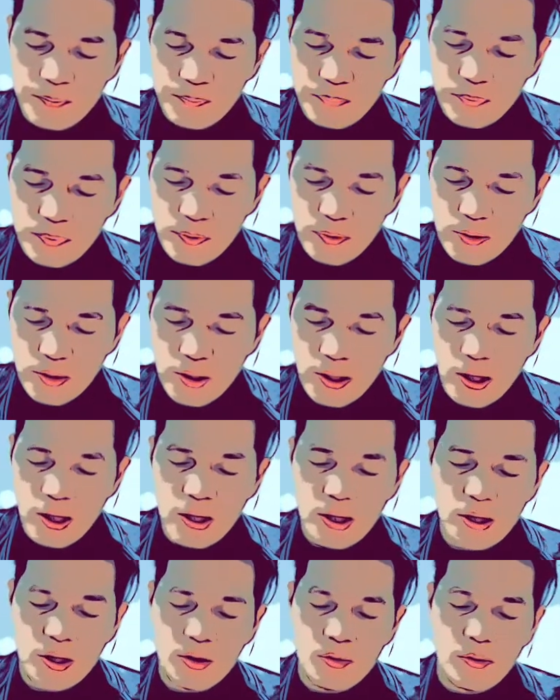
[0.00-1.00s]
Okay, you
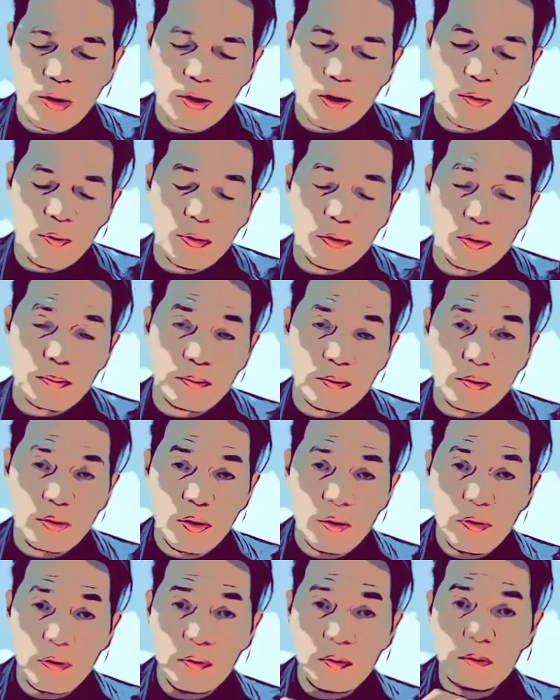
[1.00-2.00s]
are going to put
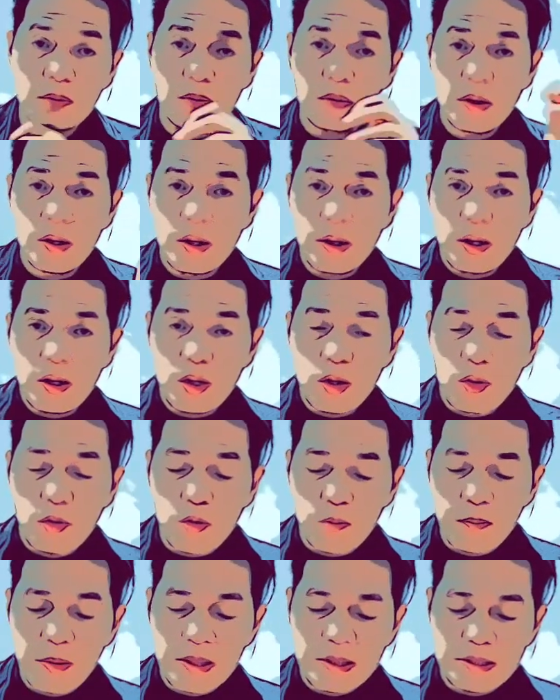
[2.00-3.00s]
two grouping
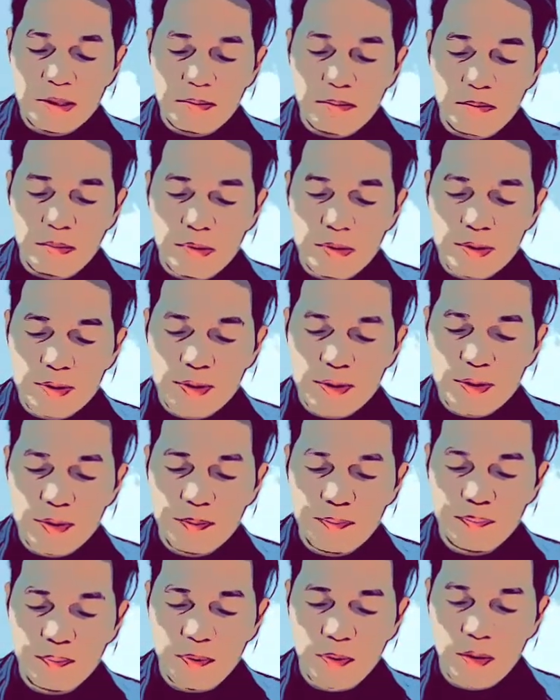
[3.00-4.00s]
symbols,
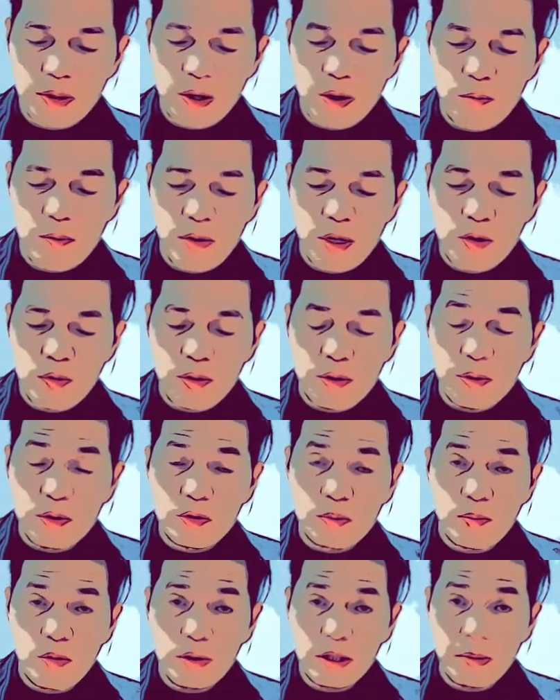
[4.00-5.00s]
okay, wherein you're going to
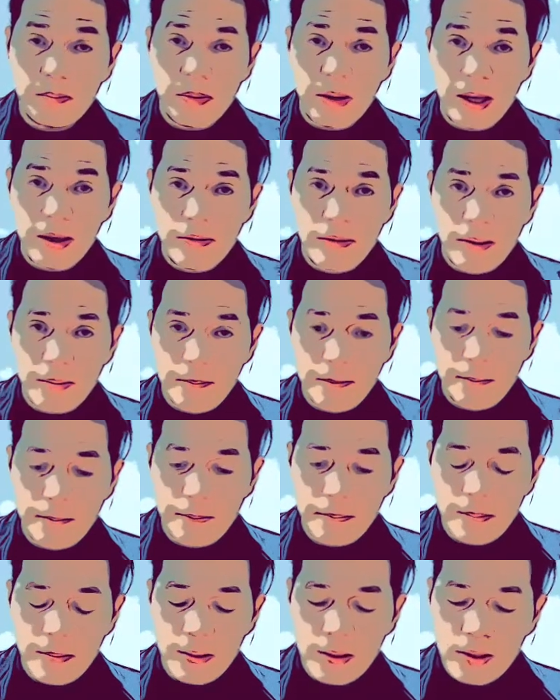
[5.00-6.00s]
multiply them.
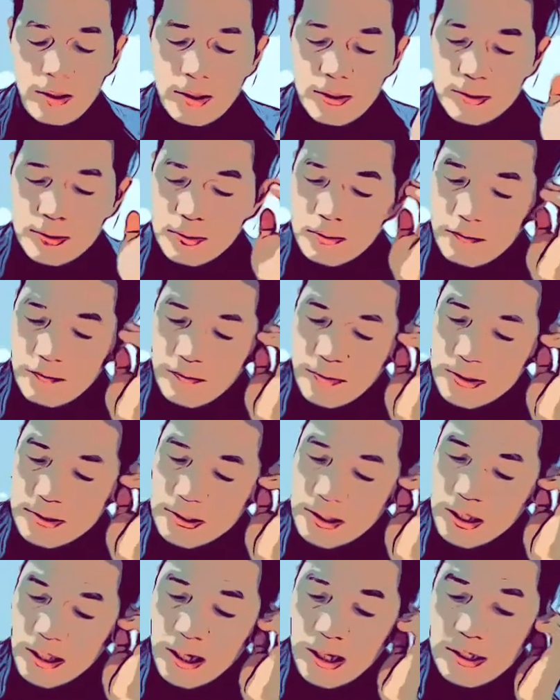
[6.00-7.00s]
So the first thing
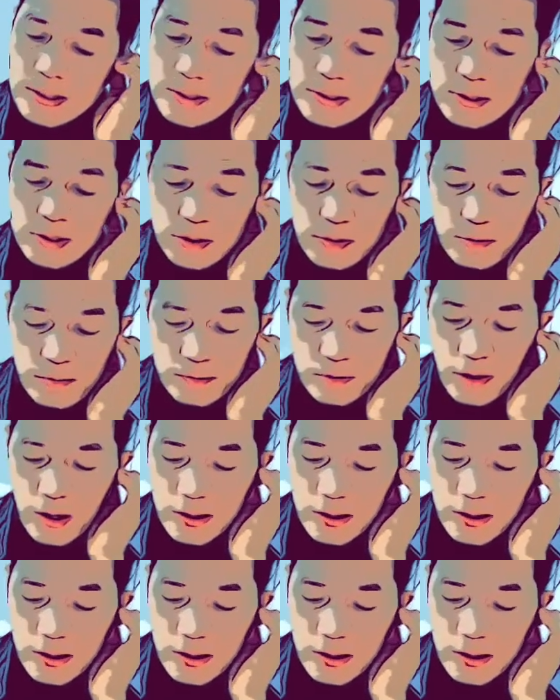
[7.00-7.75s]
is, your target